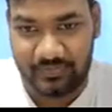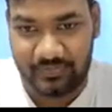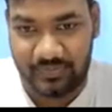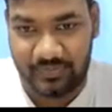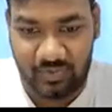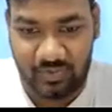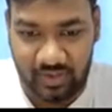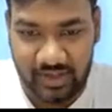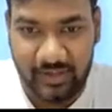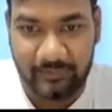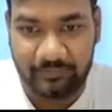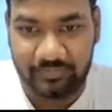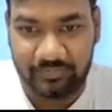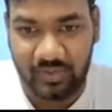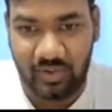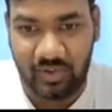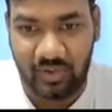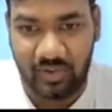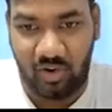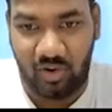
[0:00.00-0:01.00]
Okay,
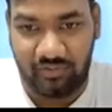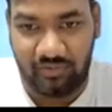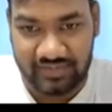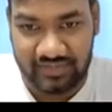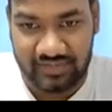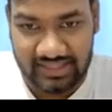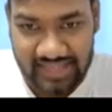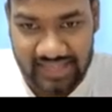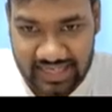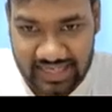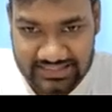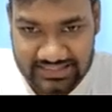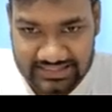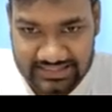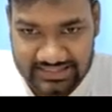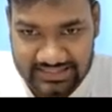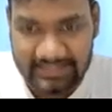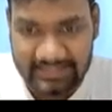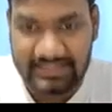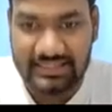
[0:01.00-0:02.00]
of the tax.
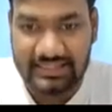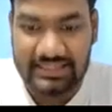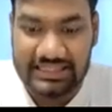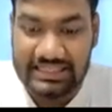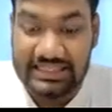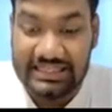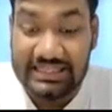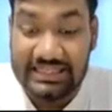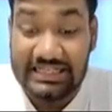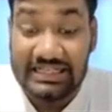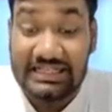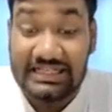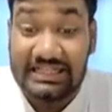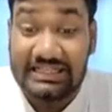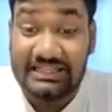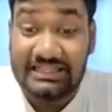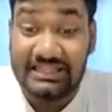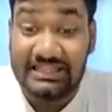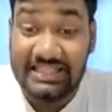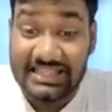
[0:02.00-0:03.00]

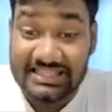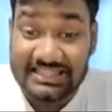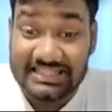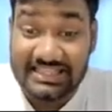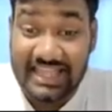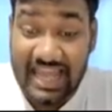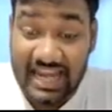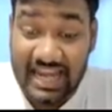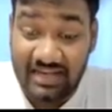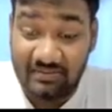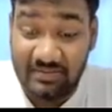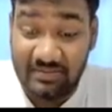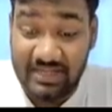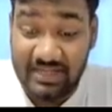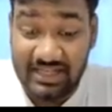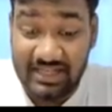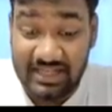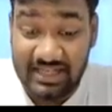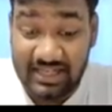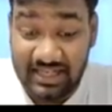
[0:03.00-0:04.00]
This can
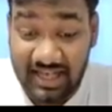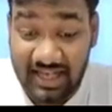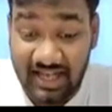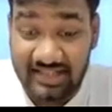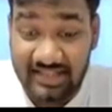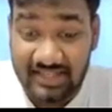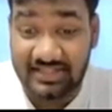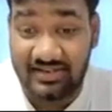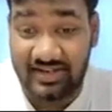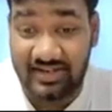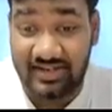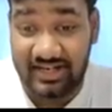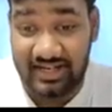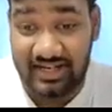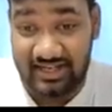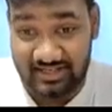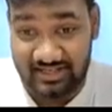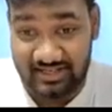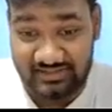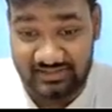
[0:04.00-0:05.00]
be illustrated.